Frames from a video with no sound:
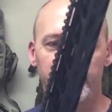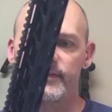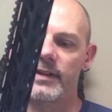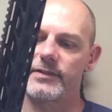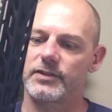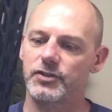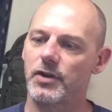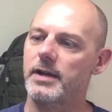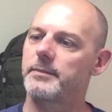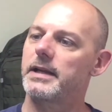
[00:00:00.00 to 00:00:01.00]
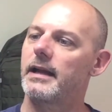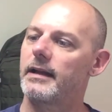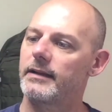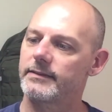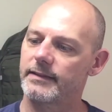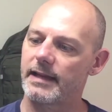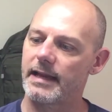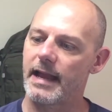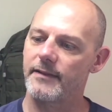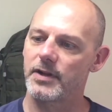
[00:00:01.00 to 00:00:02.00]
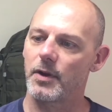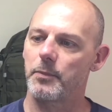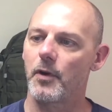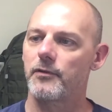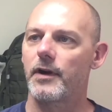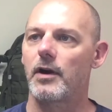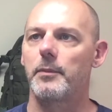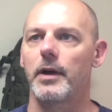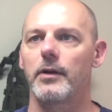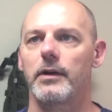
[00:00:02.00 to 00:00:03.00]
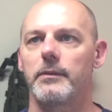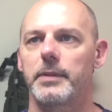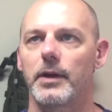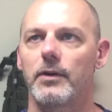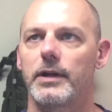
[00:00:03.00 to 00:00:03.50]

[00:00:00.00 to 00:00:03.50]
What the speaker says: doesn't strike me as a heavier profile barrel.